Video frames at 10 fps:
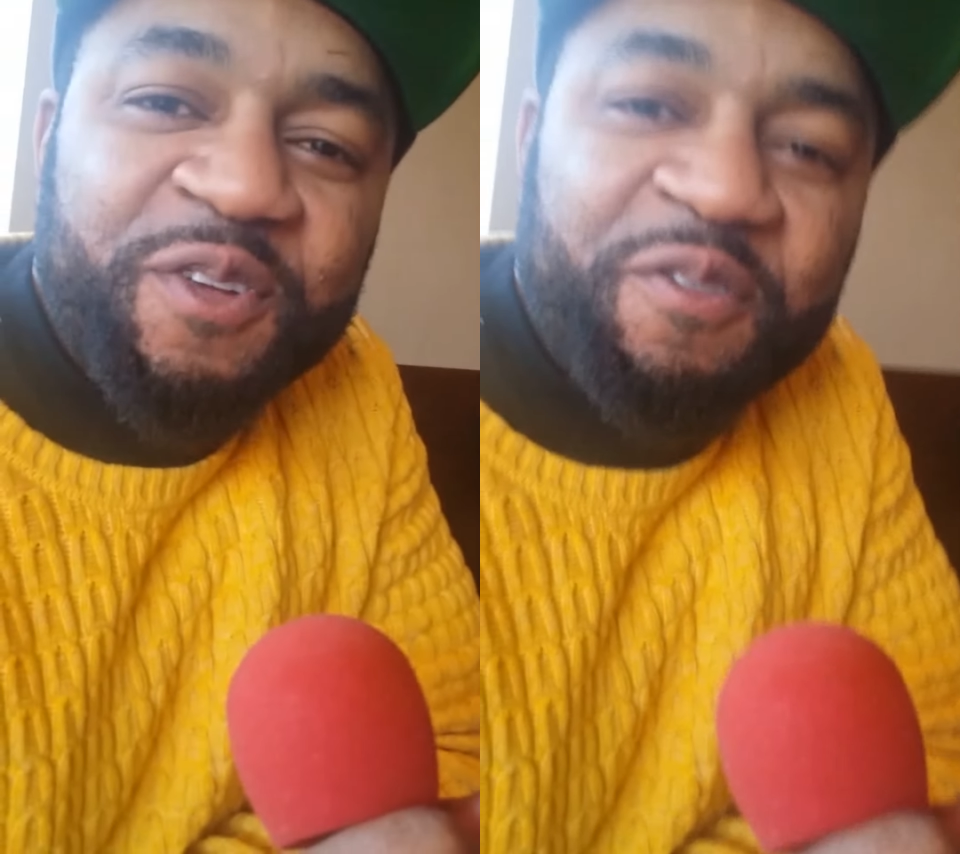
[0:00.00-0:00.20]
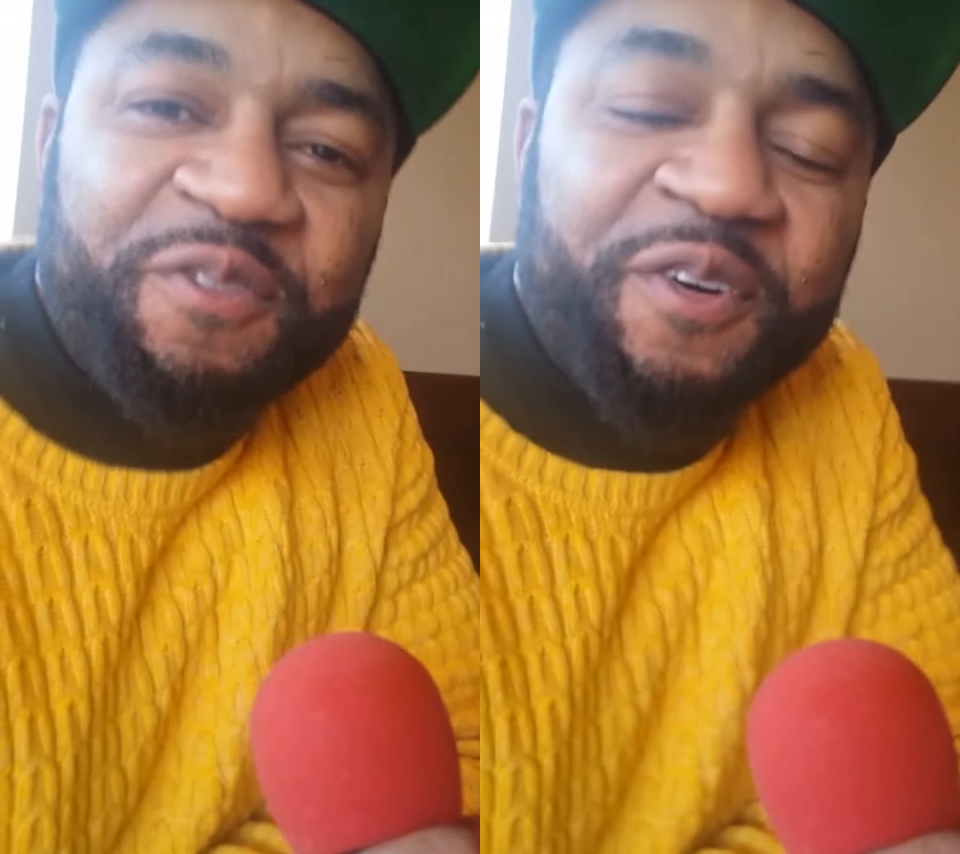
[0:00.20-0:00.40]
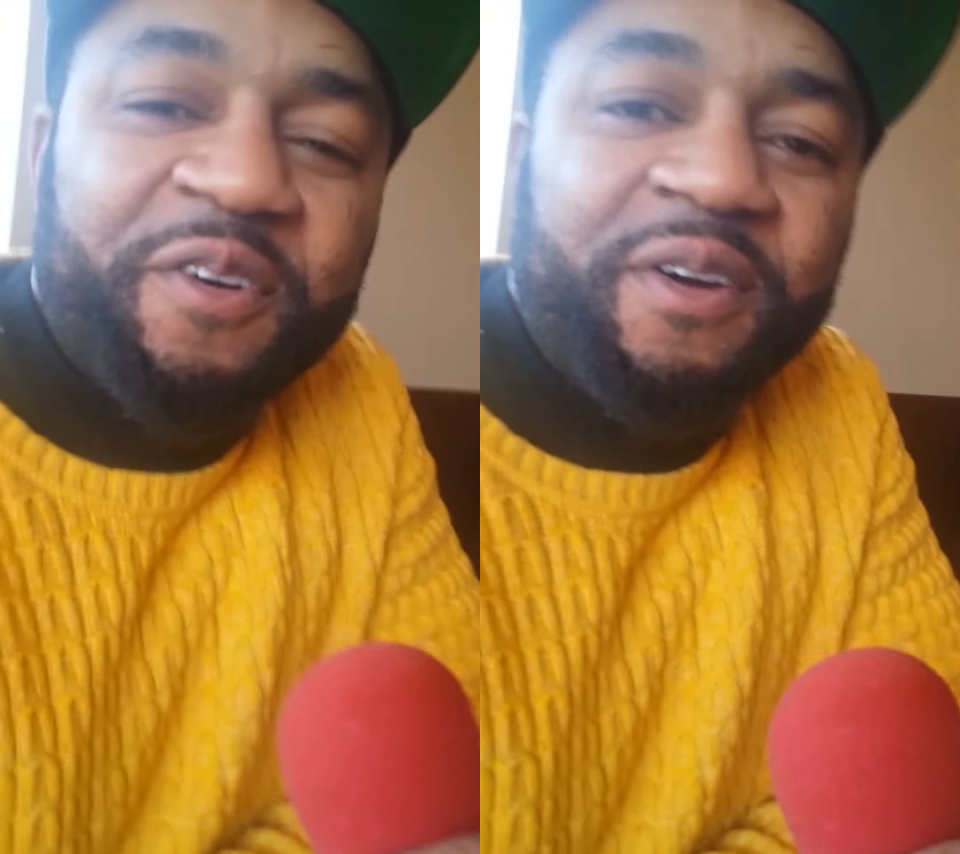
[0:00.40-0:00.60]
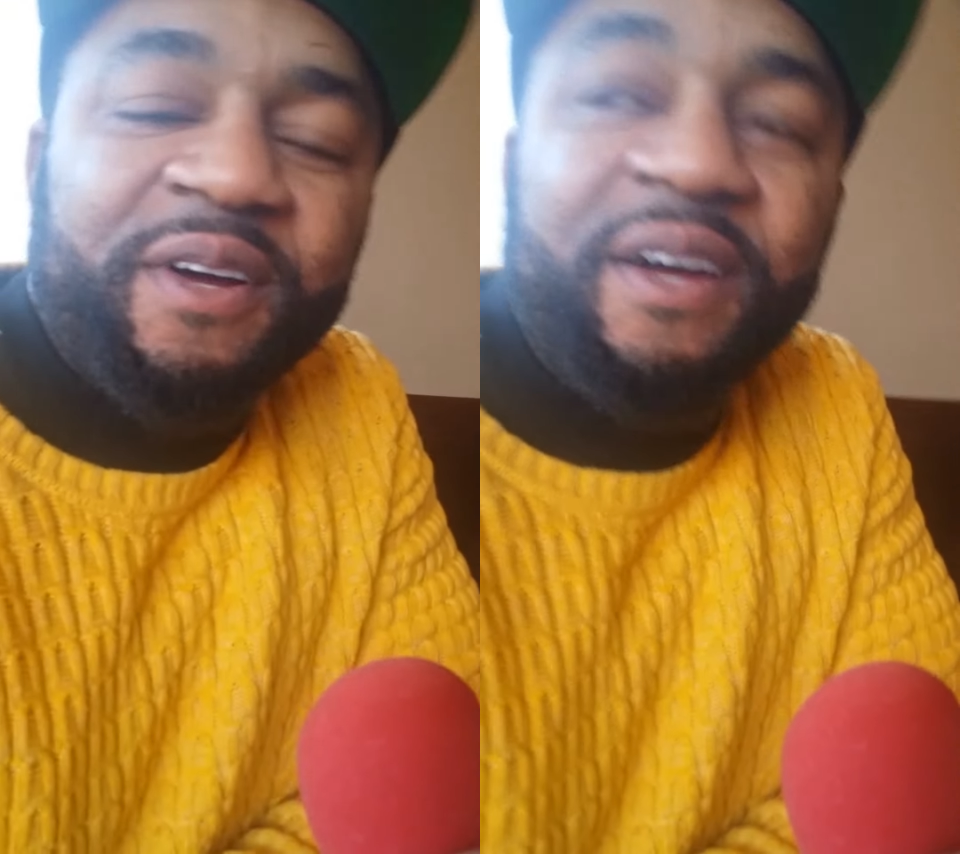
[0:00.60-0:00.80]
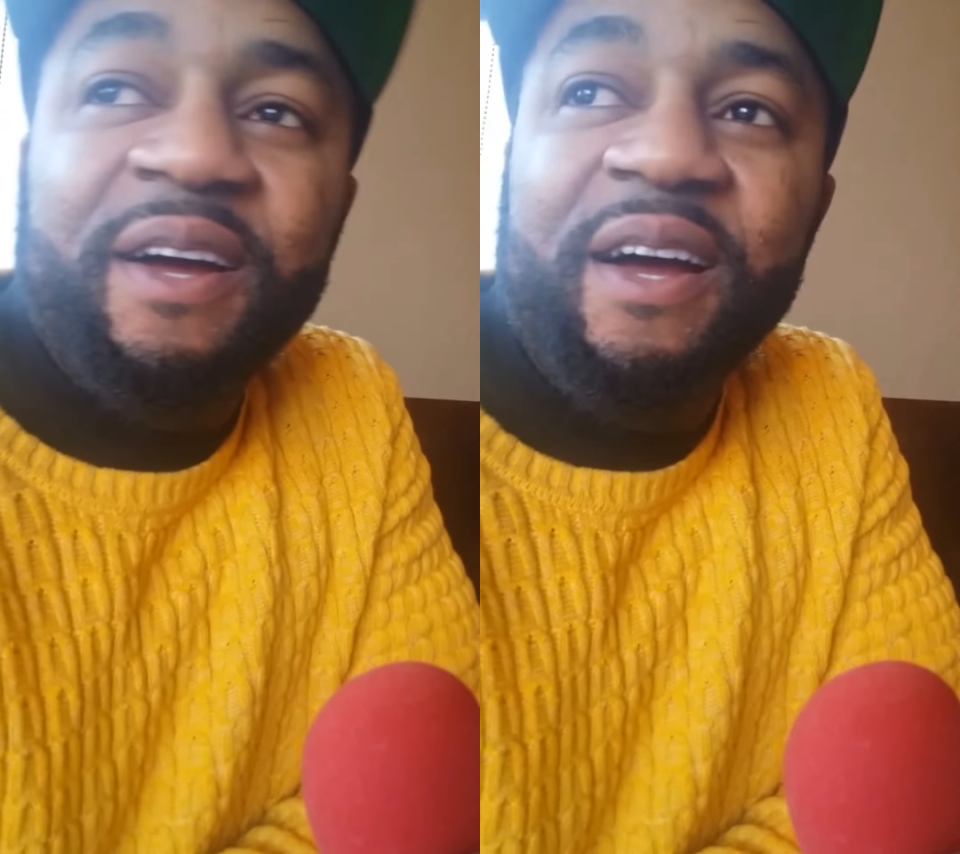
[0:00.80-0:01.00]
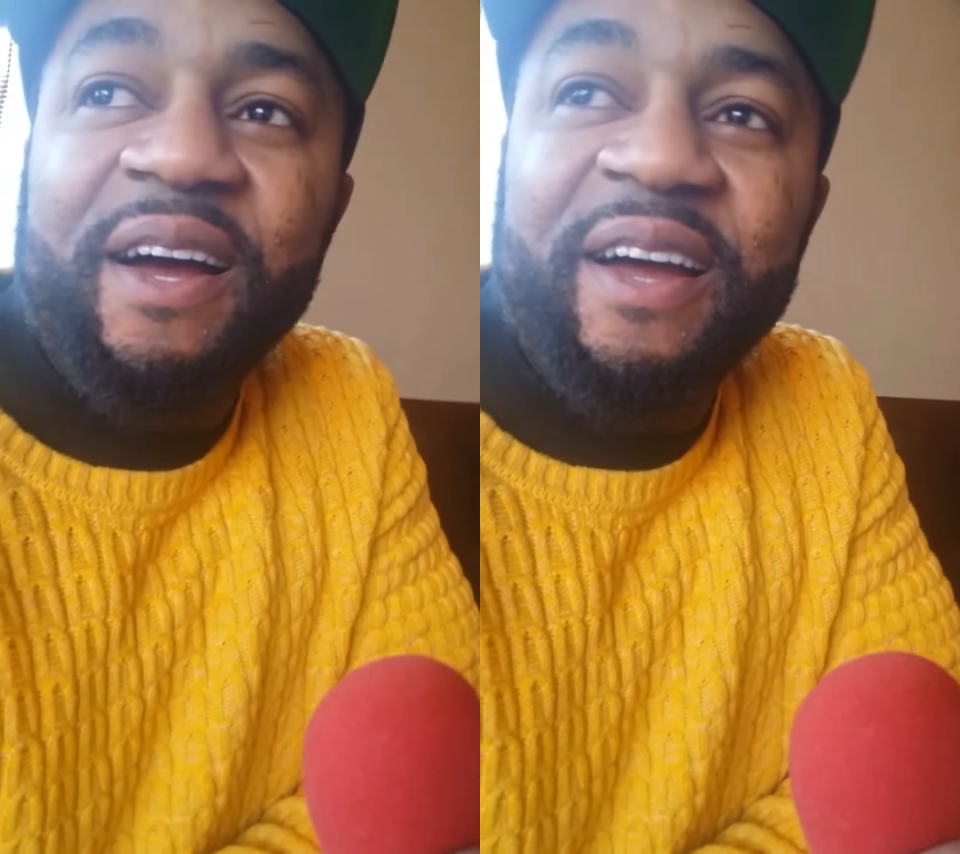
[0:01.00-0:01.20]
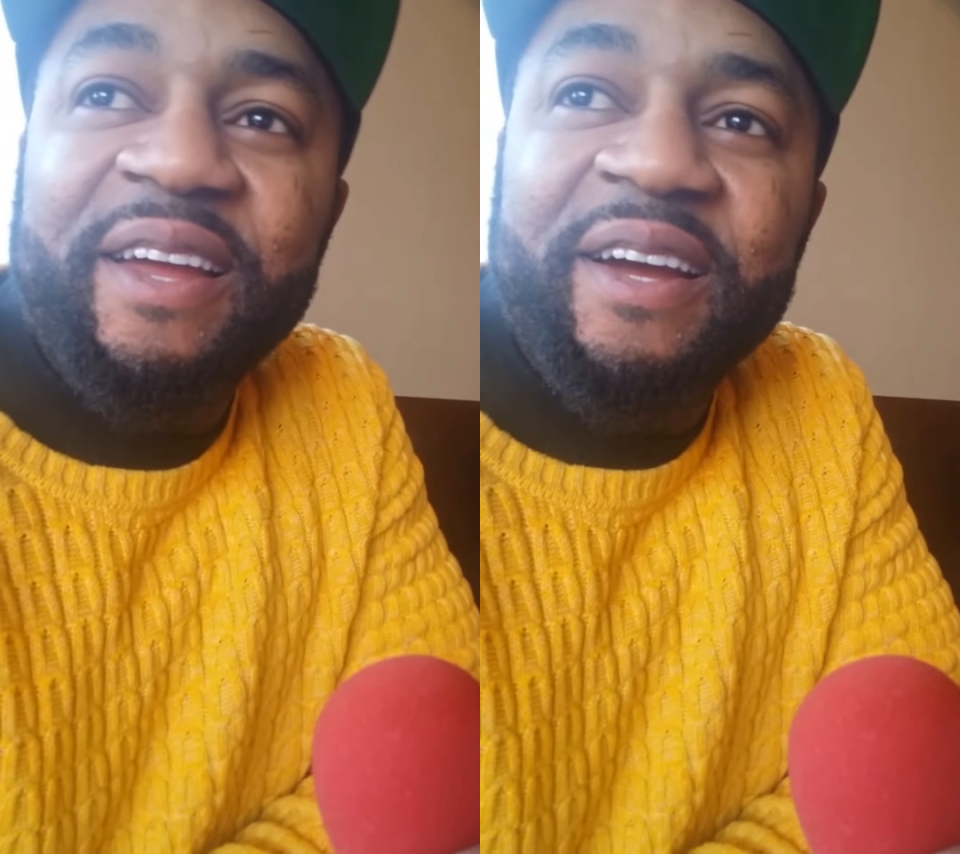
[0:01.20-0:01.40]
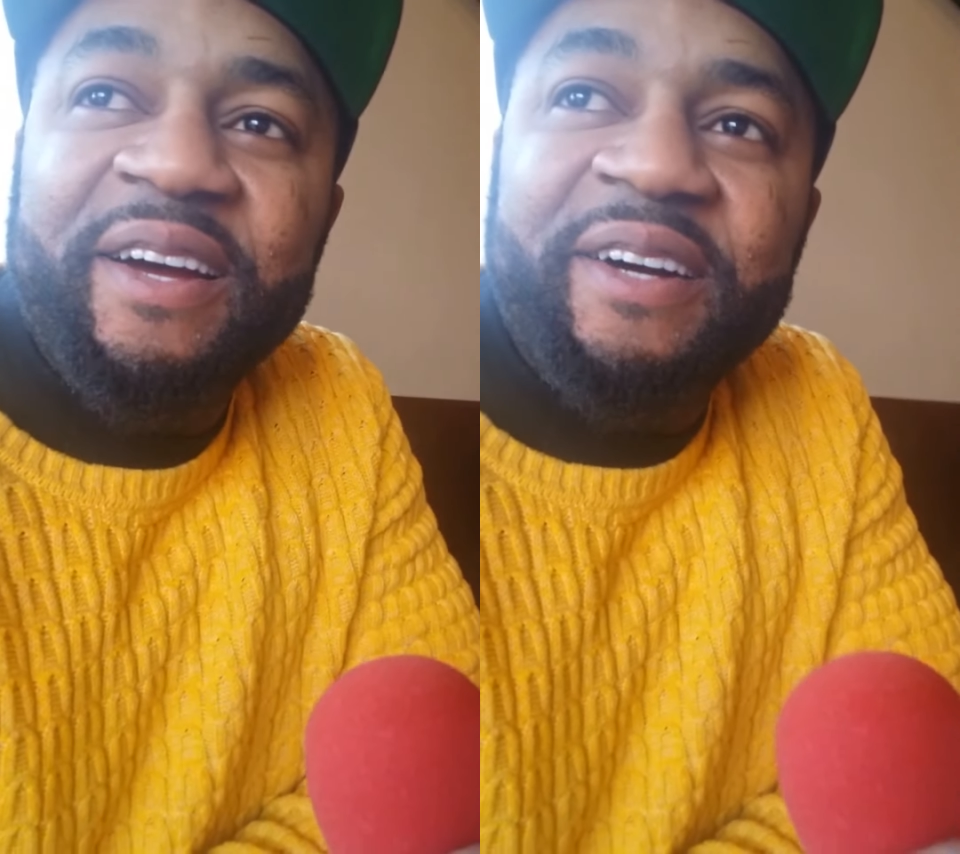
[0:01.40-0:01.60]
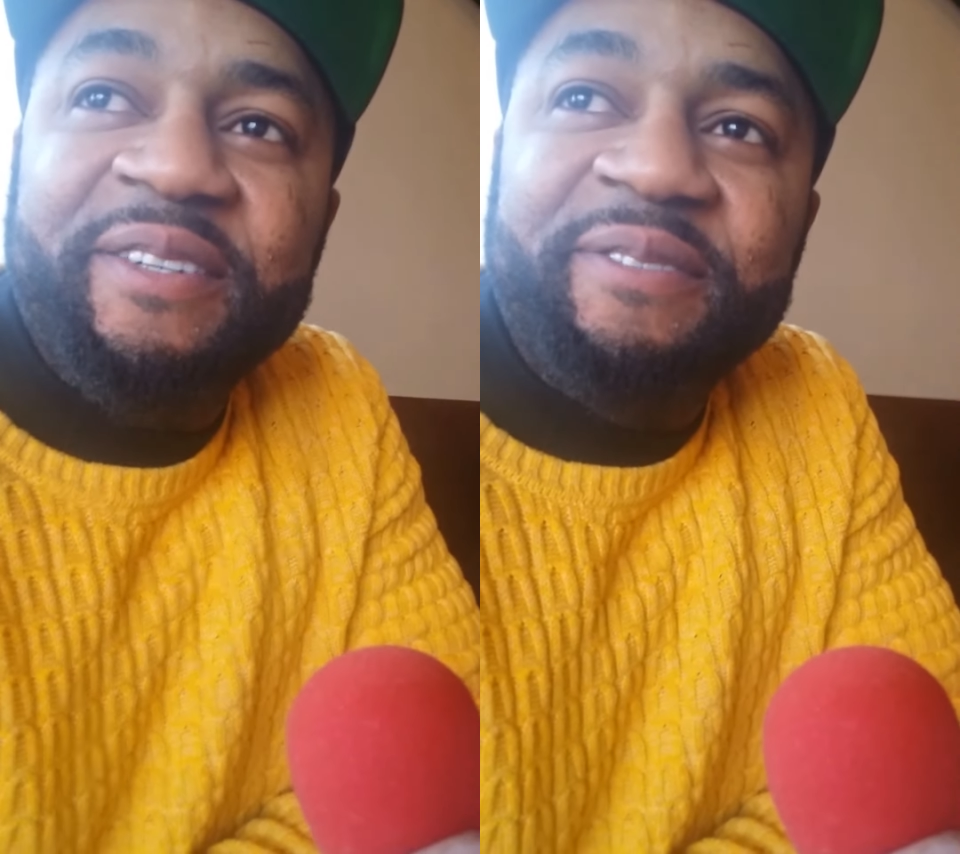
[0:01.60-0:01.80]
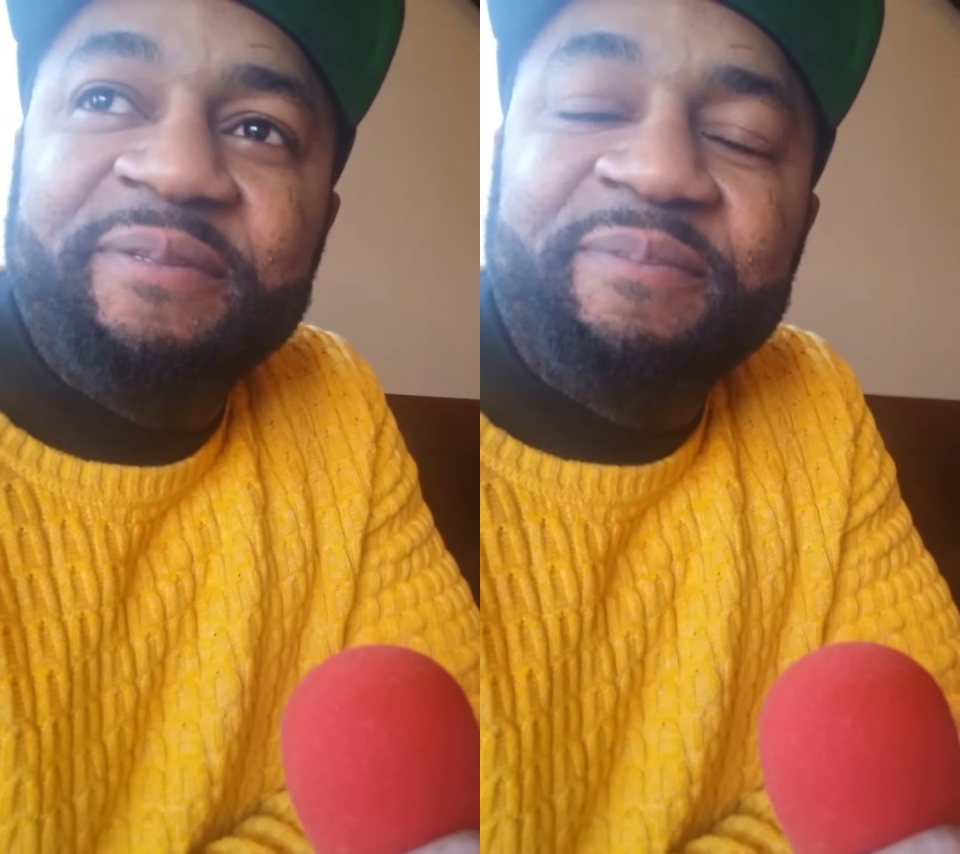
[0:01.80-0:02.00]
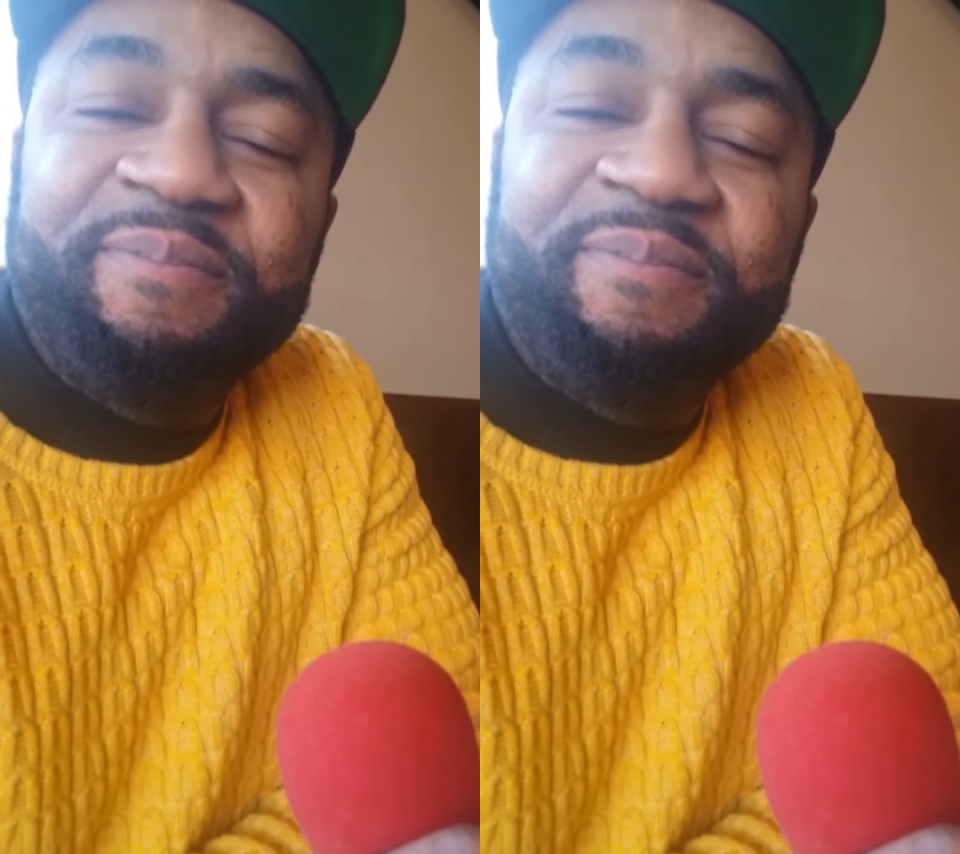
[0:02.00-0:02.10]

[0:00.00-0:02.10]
Chewdofou.